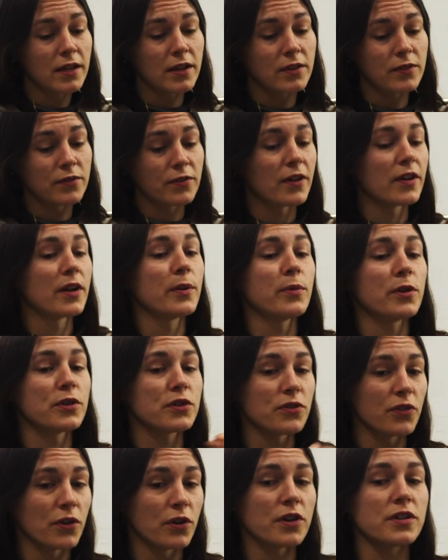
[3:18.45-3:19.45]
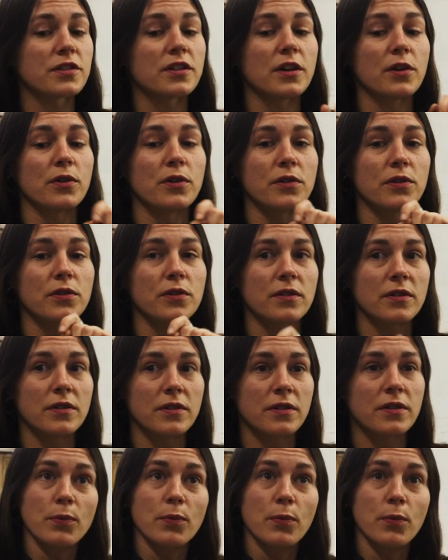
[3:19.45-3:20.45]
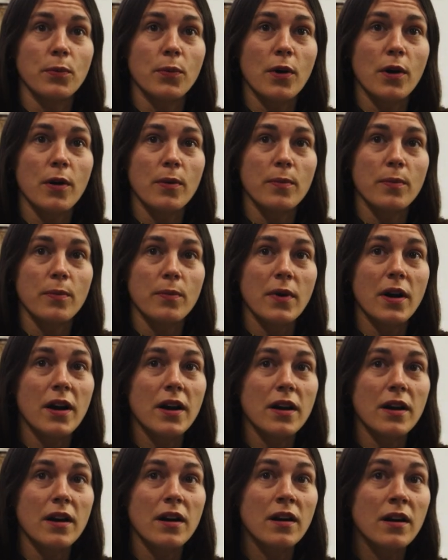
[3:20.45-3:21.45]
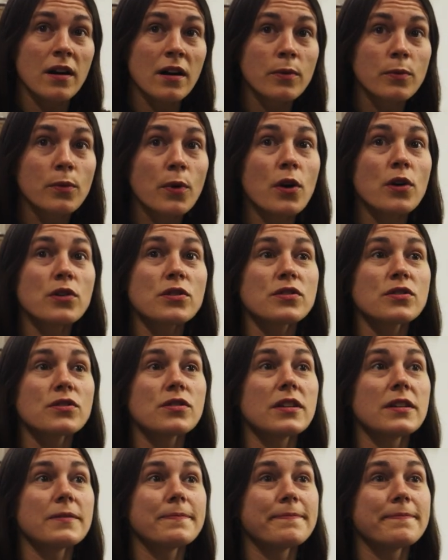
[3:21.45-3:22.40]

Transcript: and very much focusing on what my art was,